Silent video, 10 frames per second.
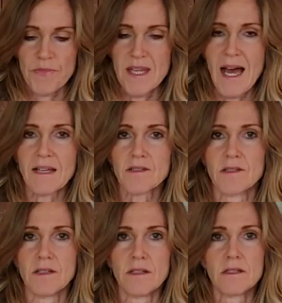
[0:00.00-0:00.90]

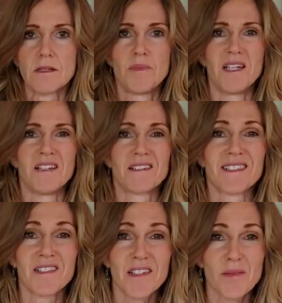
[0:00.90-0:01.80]
tassel to be
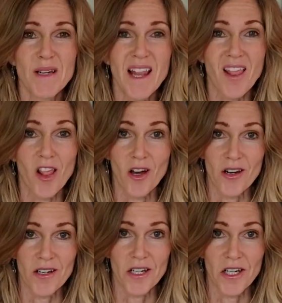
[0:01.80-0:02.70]
just a little bit
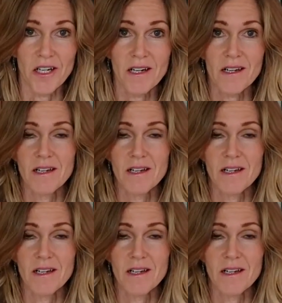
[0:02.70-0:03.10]
longer.